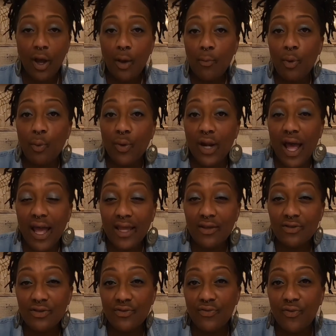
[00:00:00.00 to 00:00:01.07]
But what I
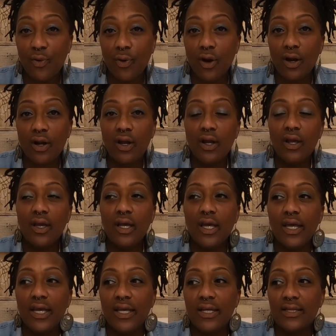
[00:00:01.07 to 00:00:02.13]
use it for
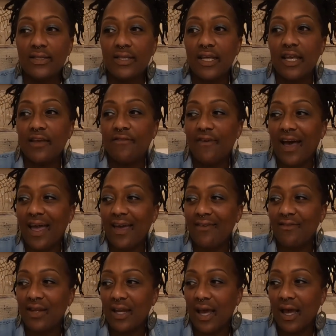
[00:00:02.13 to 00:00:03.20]
is if I have
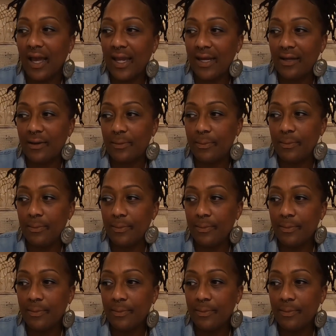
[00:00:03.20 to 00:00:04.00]
an item